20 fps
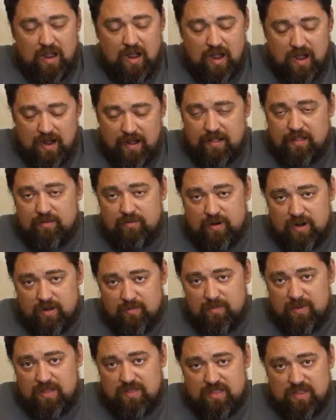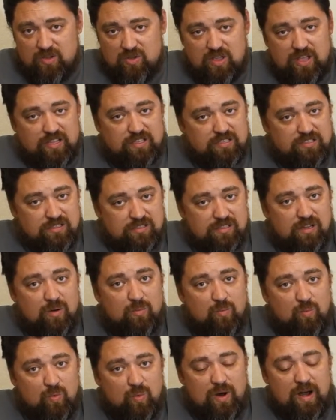highly recommend that you get
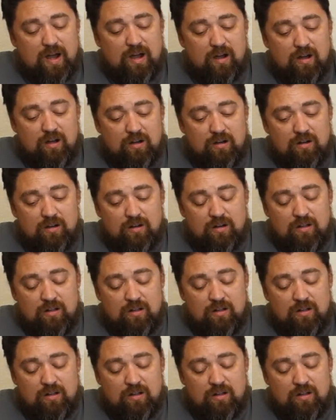somewhere